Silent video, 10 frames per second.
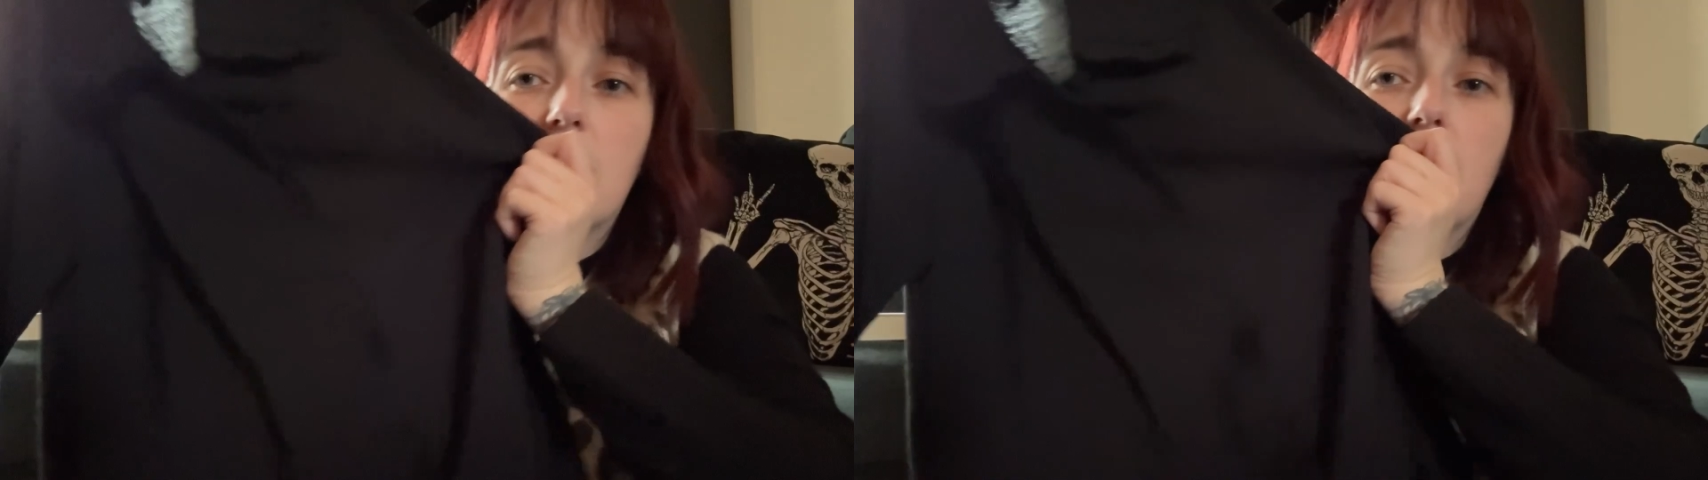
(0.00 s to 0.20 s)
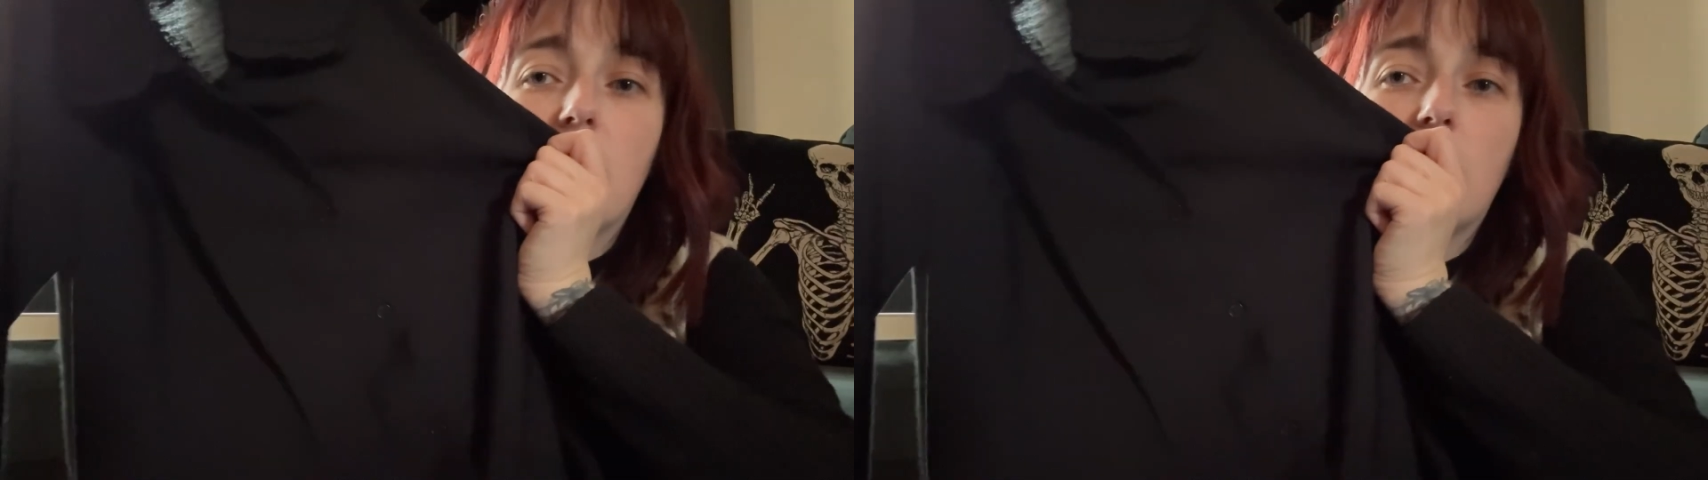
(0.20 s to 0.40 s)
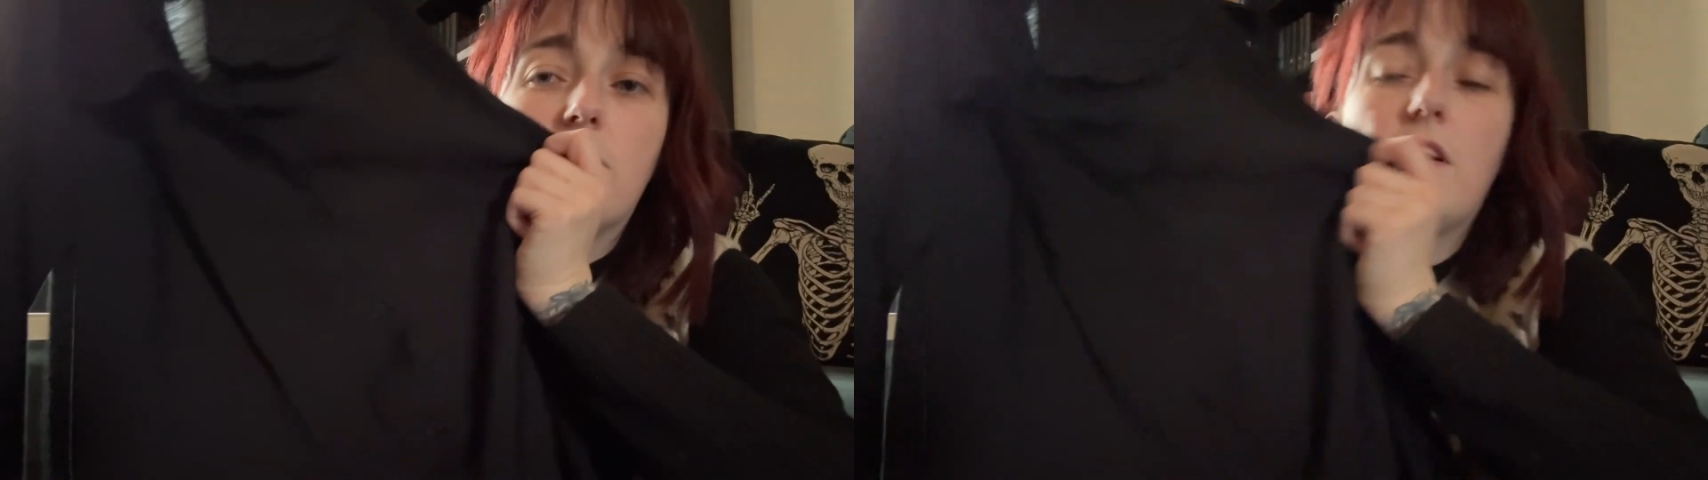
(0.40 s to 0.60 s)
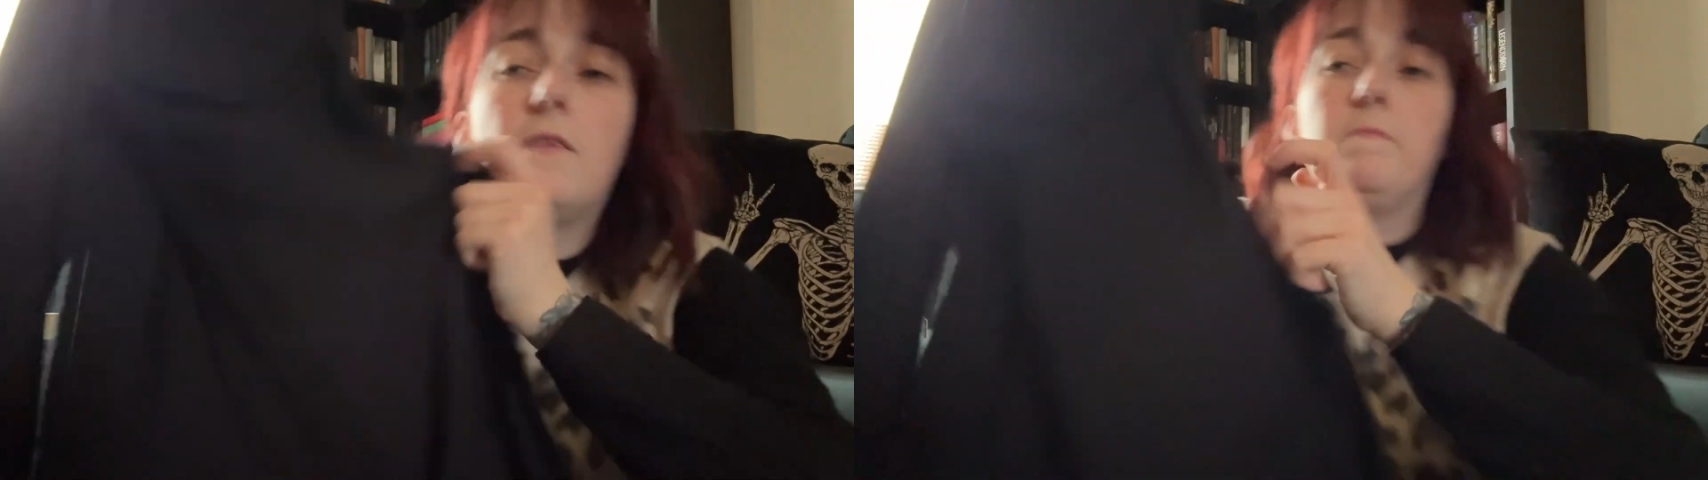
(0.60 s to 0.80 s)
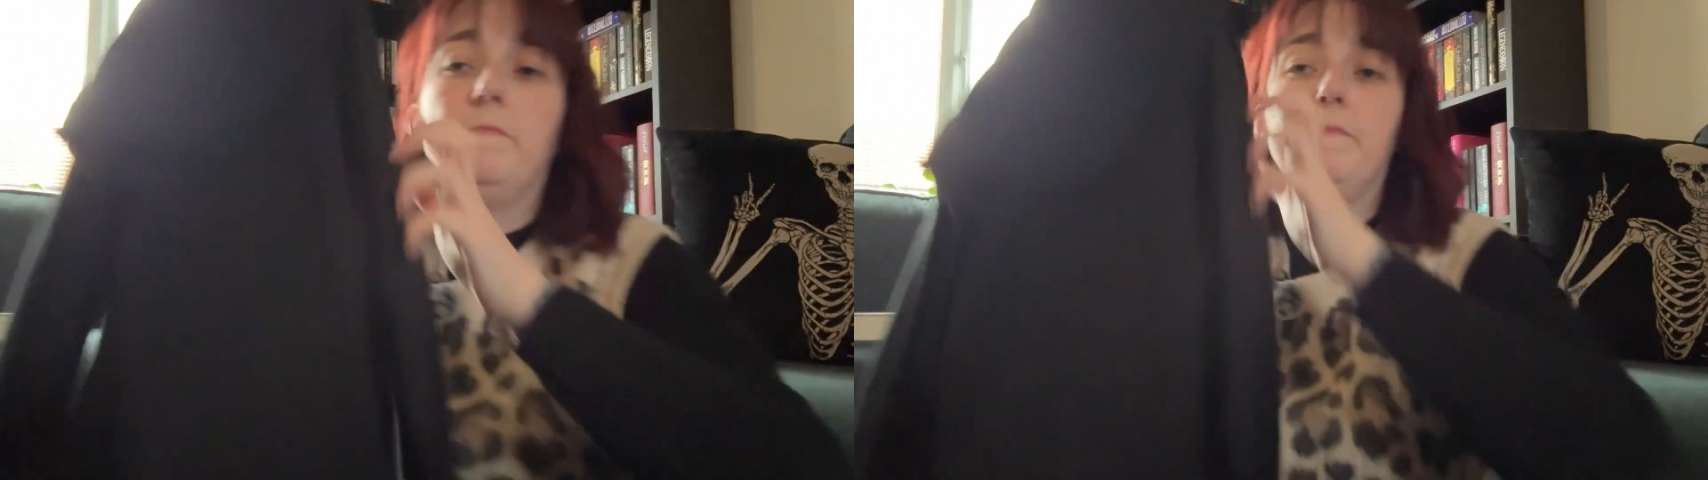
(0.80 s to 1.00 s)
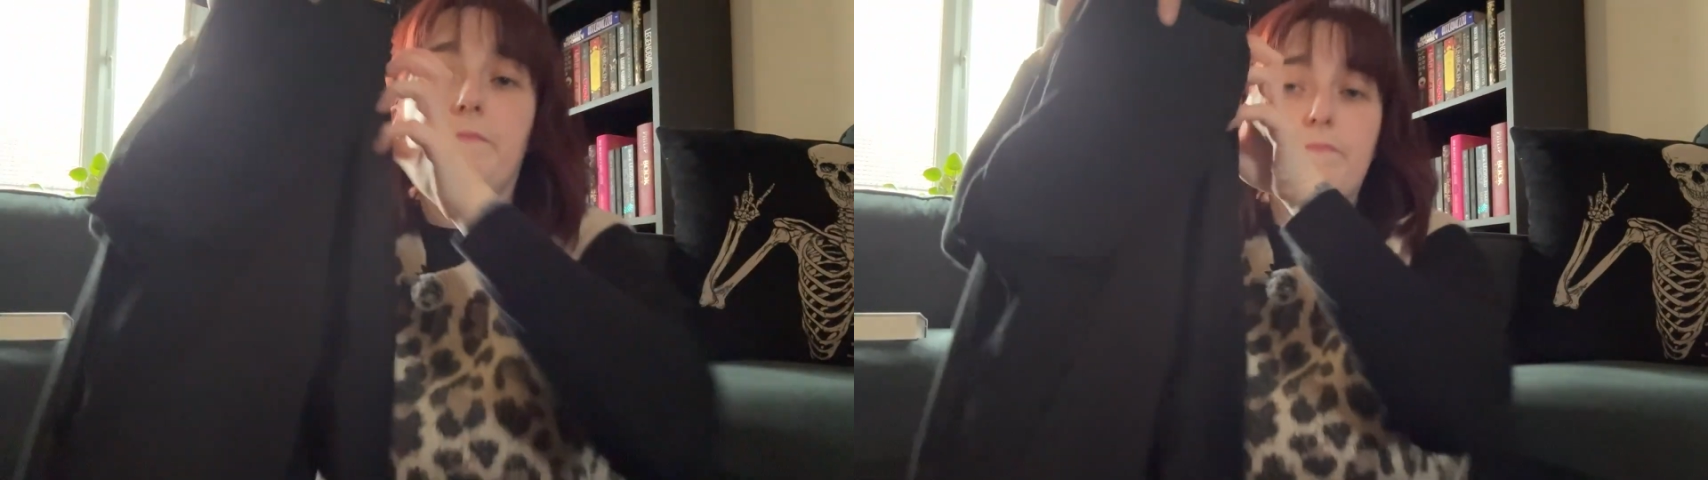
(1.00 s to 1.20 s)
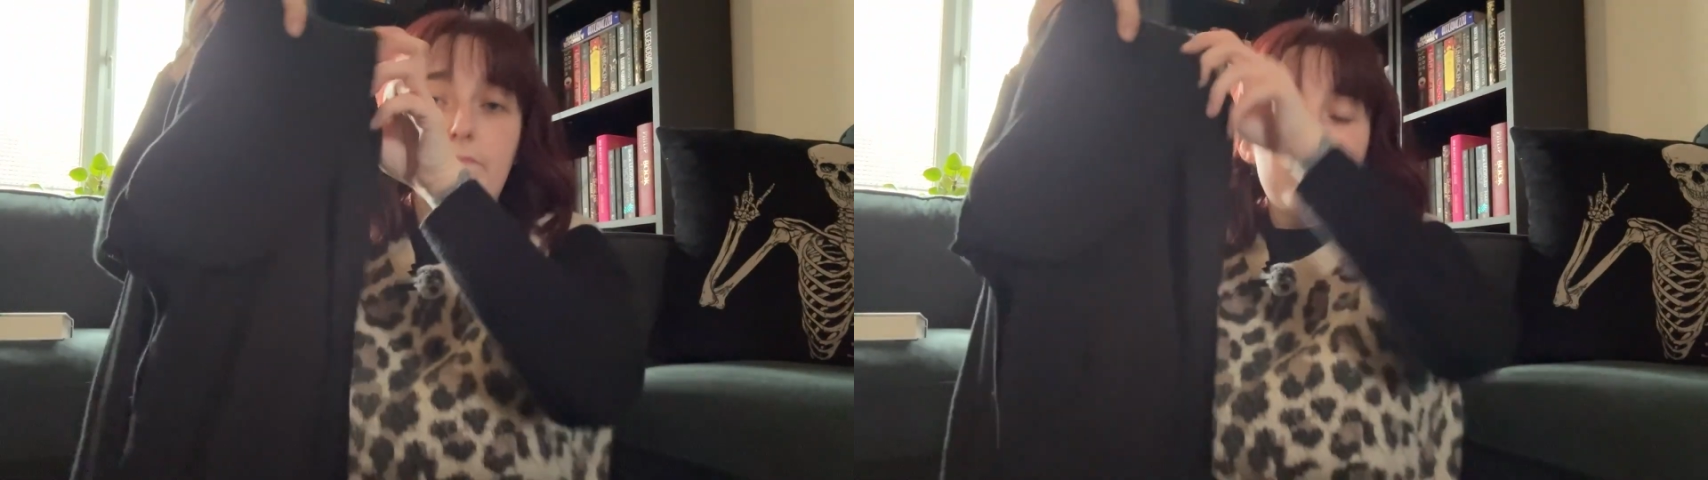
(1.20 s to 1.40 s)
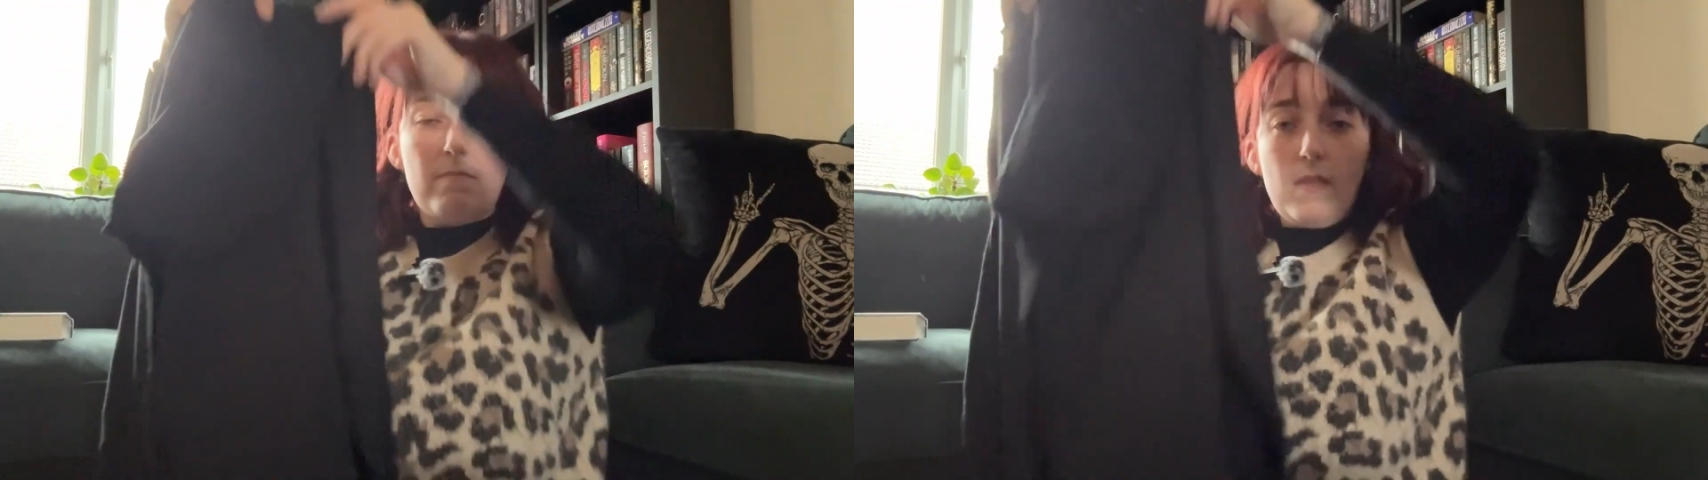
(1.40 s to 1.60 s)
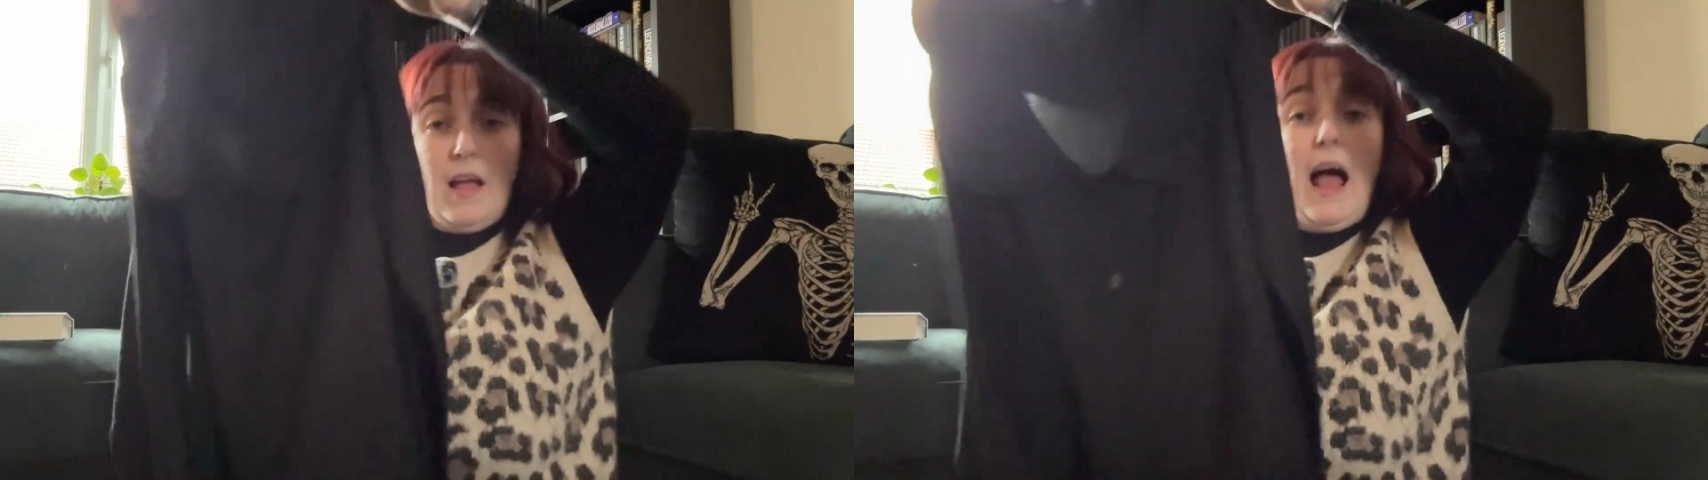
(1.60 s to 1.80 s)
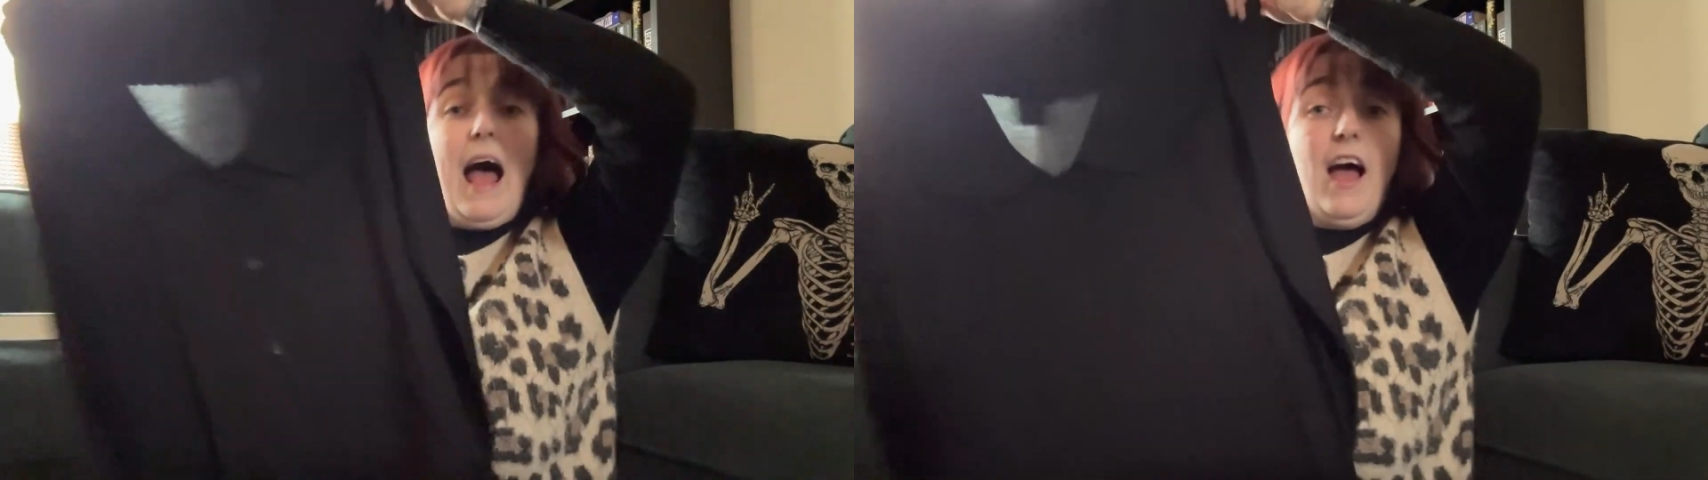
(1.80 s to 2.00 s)
down the front.
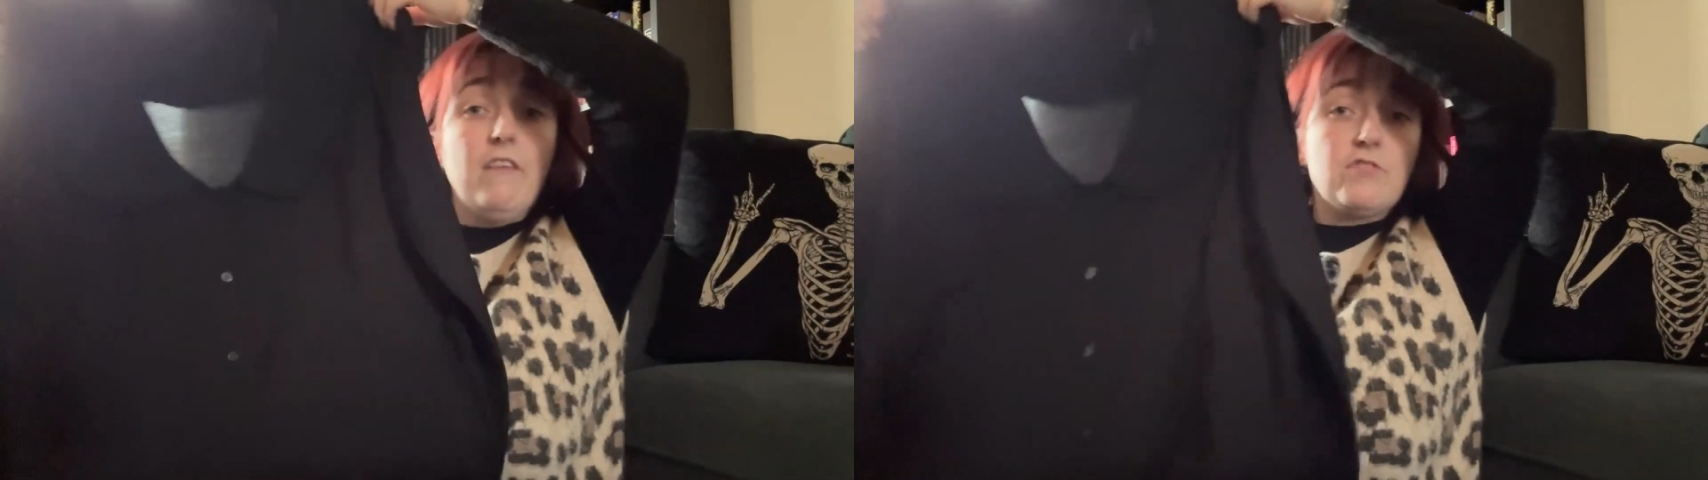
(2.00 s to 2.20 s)
I have